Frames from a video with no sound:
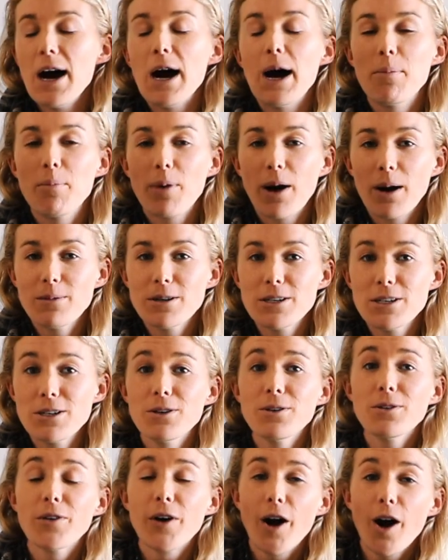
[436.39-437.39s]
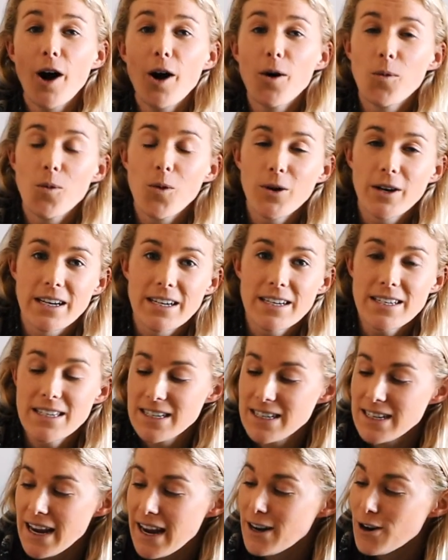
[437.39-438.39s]
I promise you, the hot water
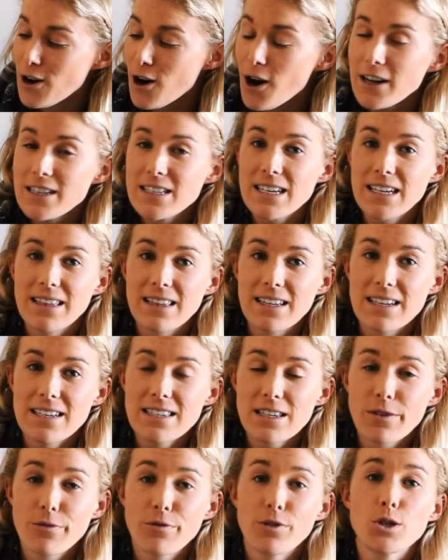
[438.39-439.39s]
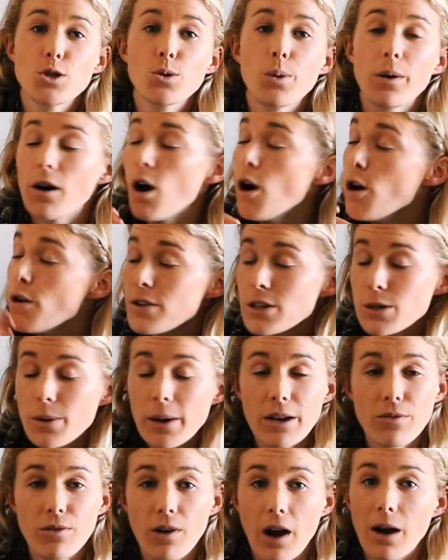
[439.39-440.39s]
stayed hot in this for over
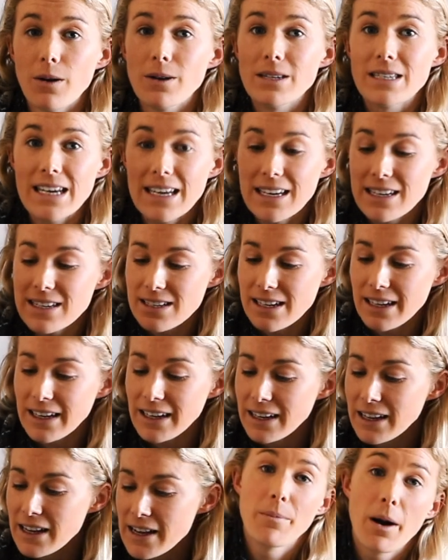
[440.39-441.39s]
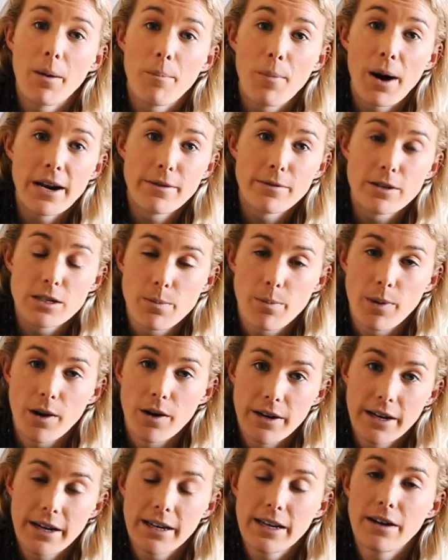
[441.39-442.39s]
24 hours easily. My mind was
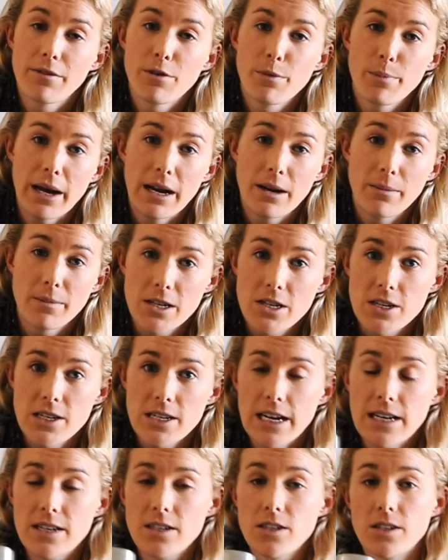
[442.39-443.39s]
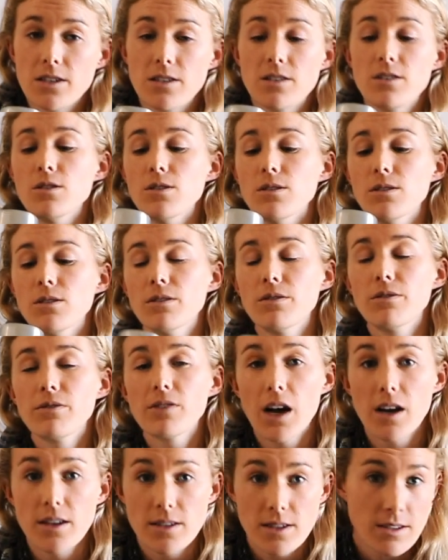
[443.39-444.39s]
blown. I'd never paid much attention to
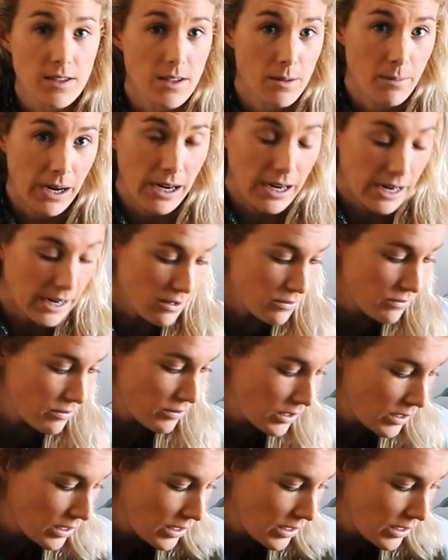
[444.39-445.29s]
flasks in my life.